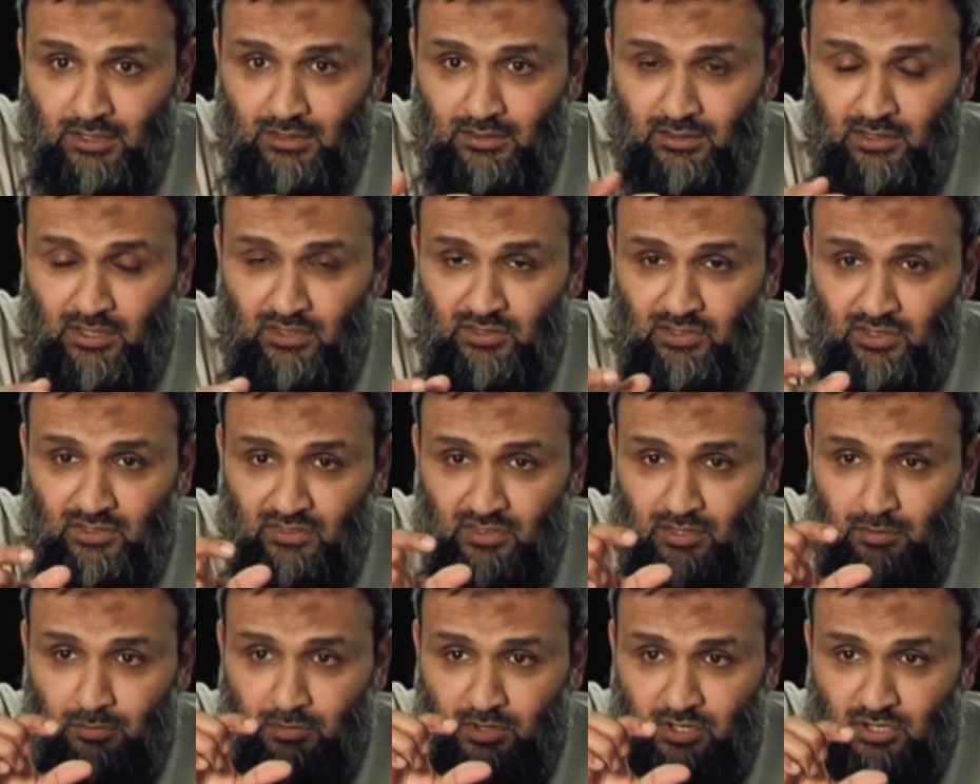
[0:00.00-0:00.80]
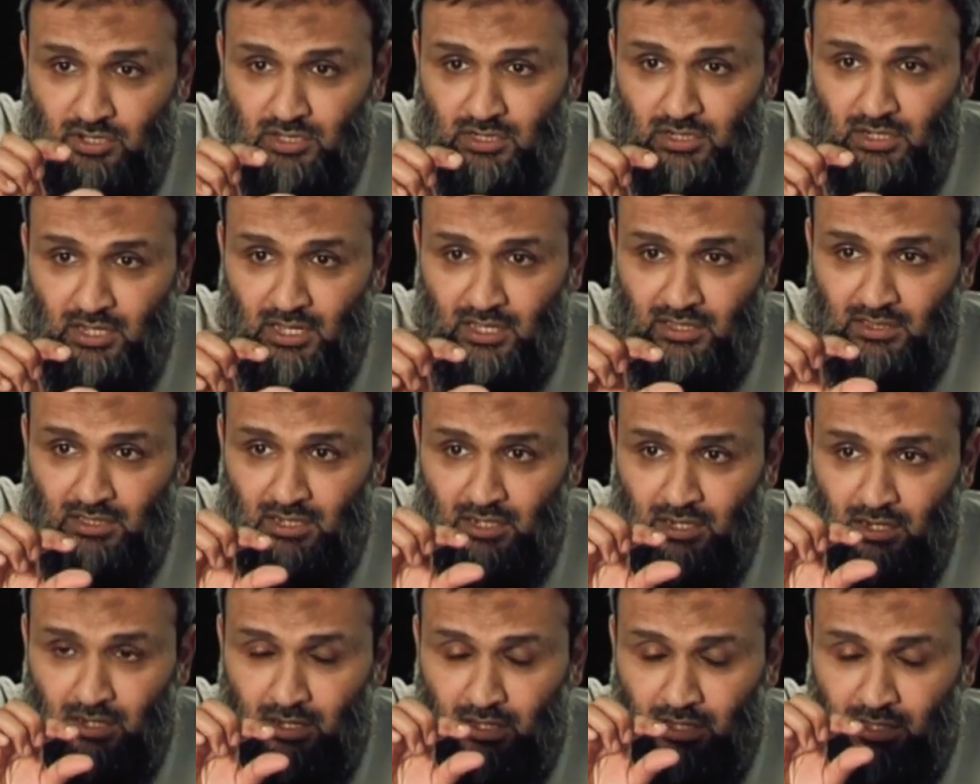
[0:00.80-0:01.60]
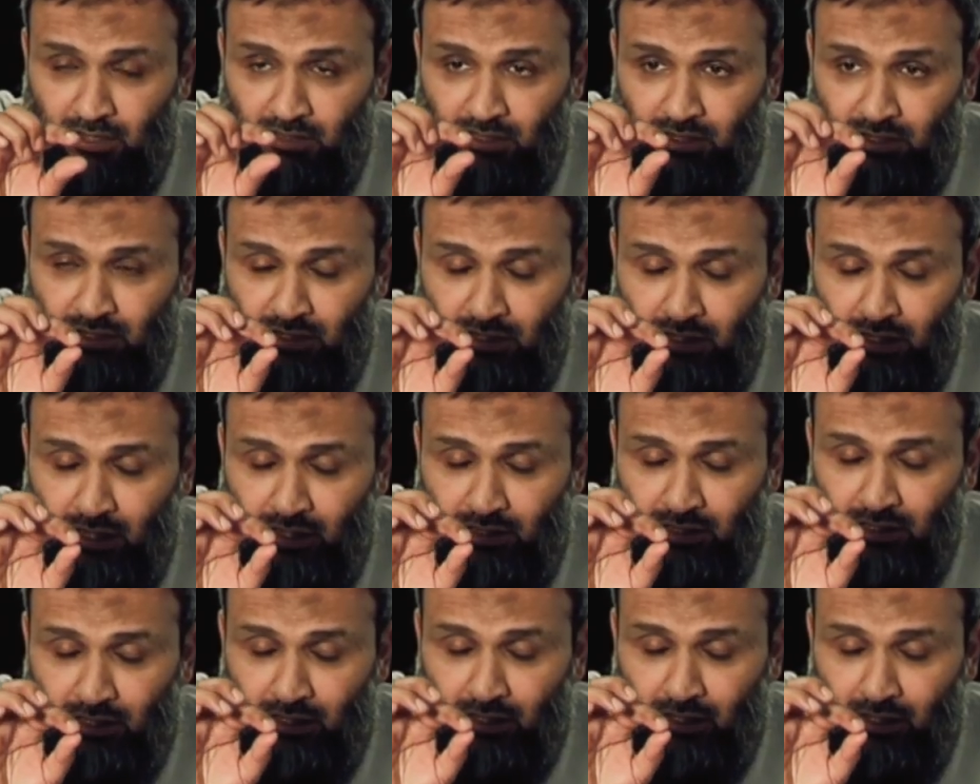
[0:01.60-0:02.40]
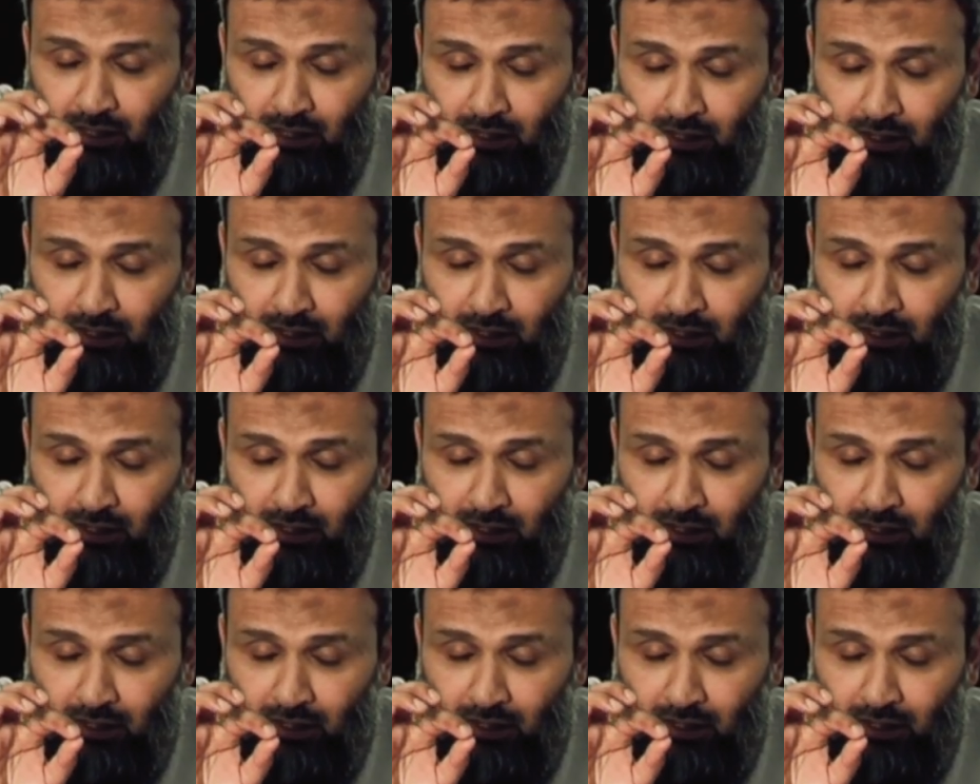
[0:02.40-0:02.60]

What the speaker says: This is the mission and the